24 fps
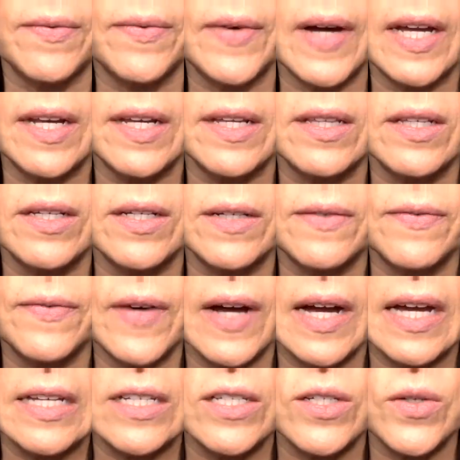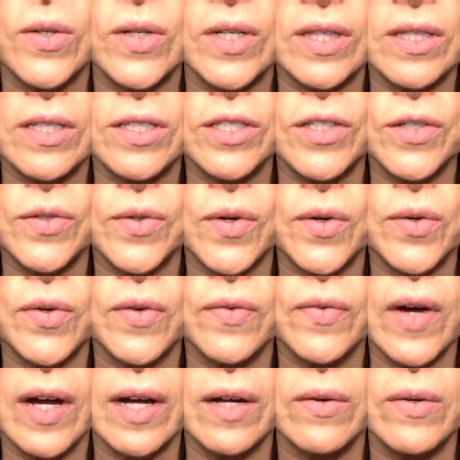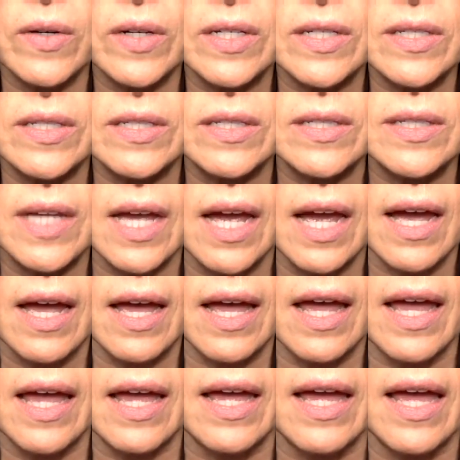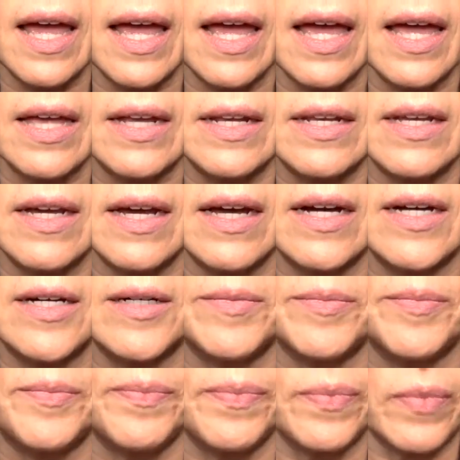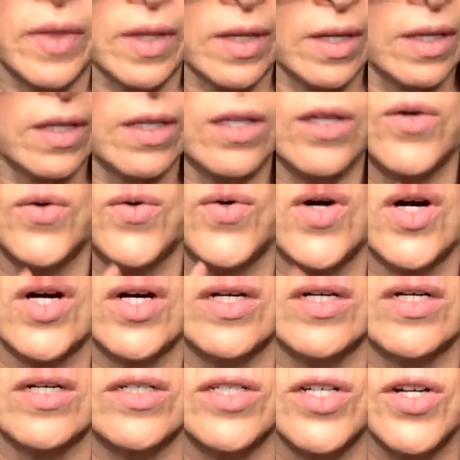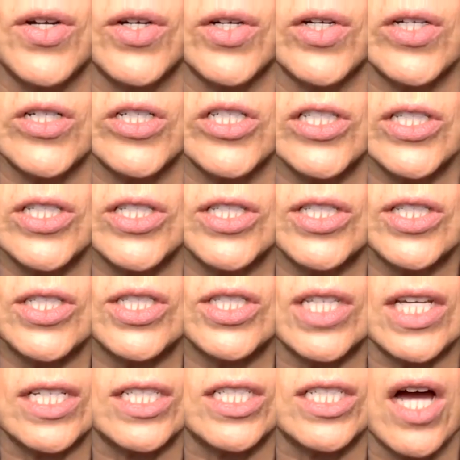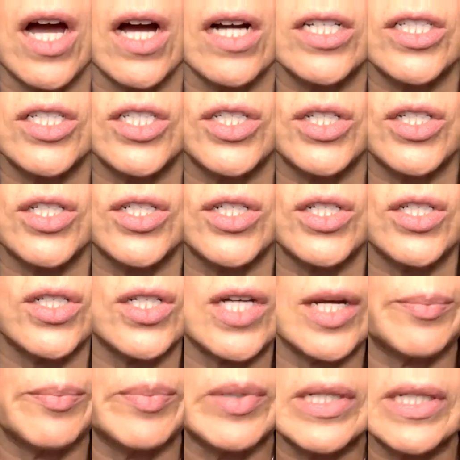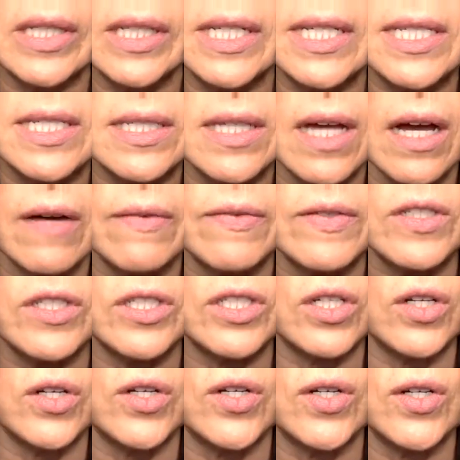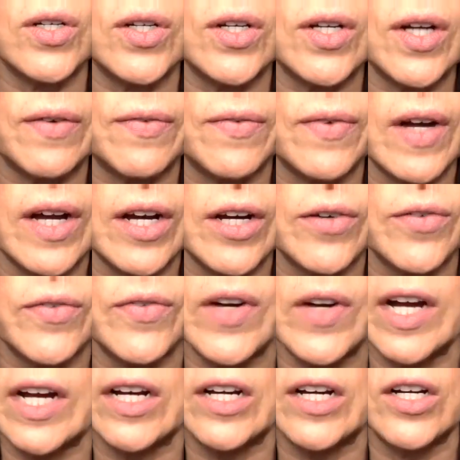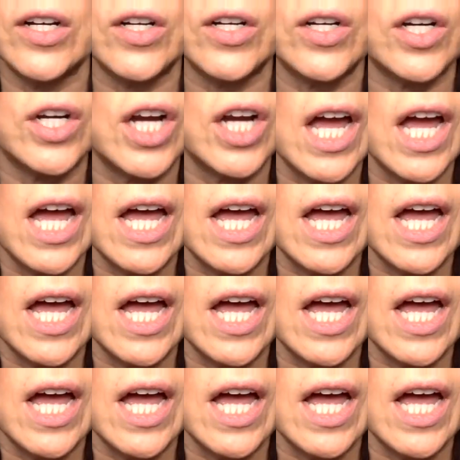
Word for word: fighting the good fight during this coronavirus, and um, you are a nurse, a doctor, a police officer, a firefighter,